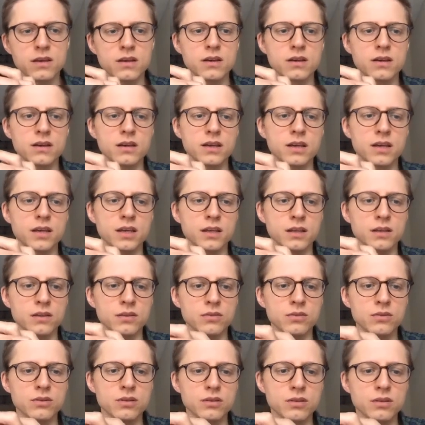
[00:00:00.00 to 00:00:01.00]

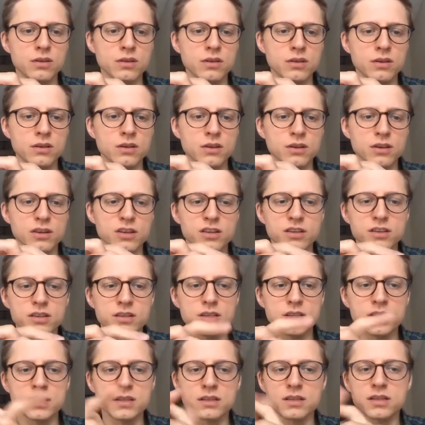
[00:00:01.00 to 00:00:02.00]
And
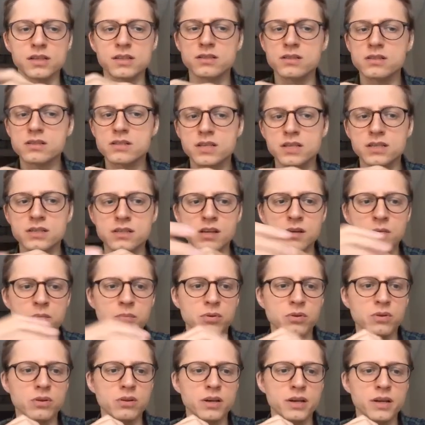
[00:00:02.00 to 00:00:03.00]
in this
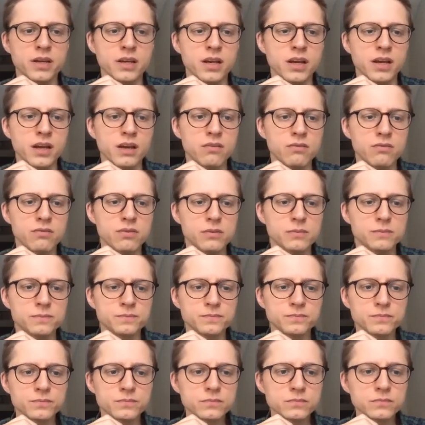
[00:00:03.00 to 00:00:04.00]
example, I have
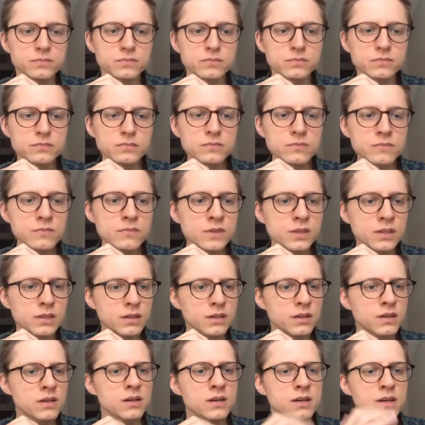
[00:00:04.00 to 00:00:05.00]

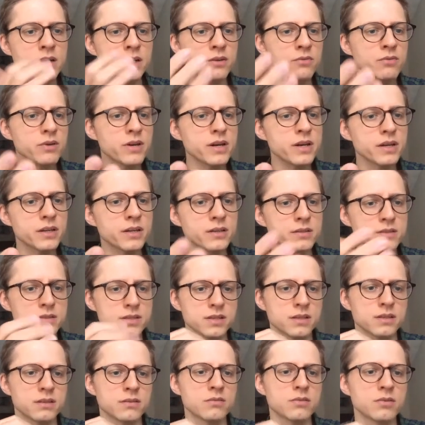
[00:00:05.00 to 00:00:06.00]
a query
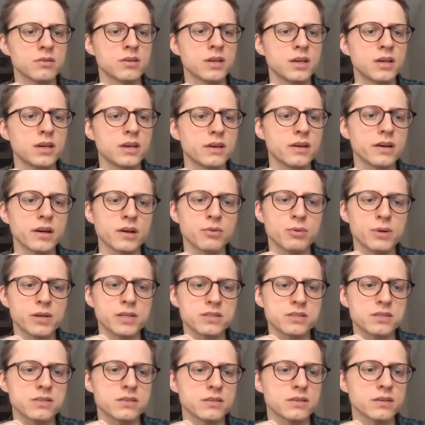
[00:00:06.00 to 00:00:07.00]
that
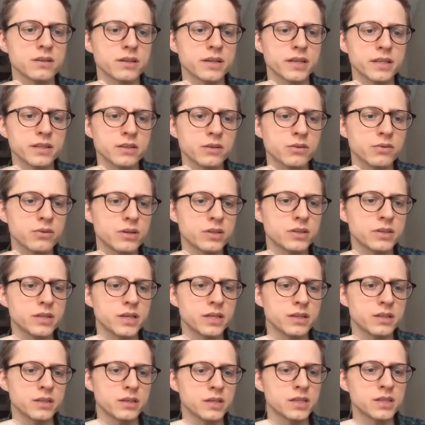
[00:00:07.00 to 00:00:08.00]
requests category
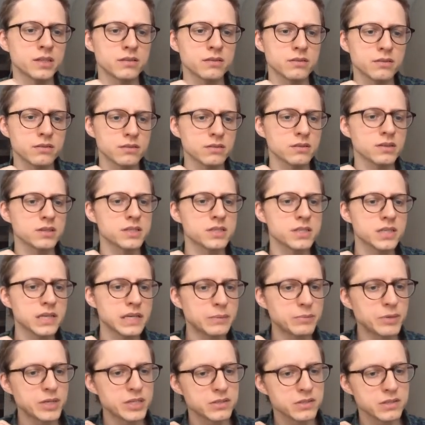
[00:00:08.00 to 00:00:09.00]
data and
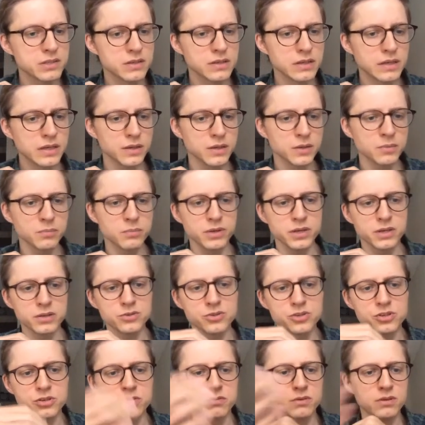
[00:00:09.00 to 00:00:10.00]
CMS
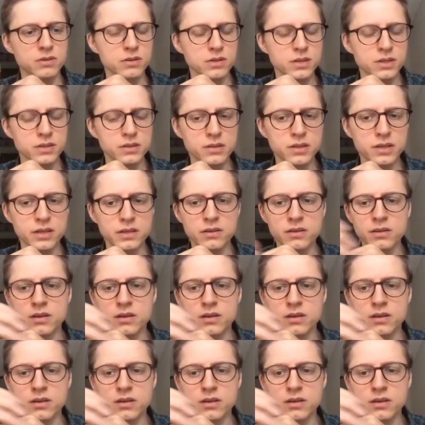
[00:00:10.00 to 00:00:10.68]
page content.